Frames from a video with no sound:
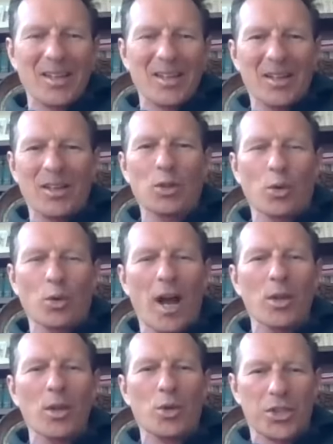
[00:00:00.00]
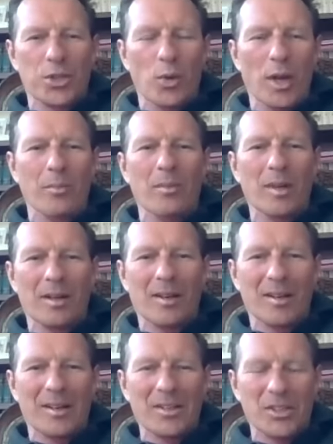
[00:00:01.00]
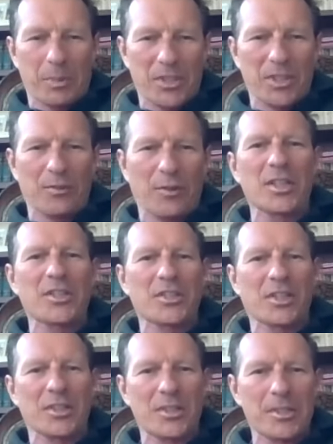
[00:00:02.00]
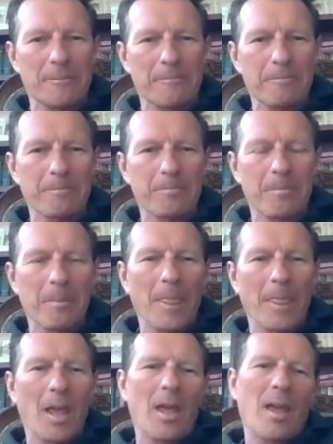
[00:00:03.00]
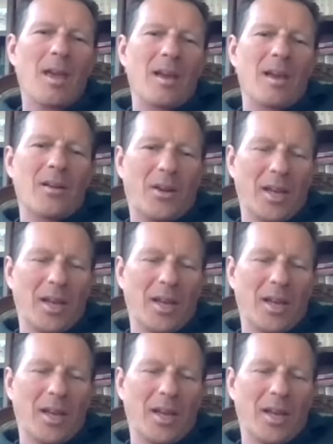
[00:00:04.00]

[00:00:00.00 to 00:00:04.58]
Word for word: you run or swim a specific distance. Okay,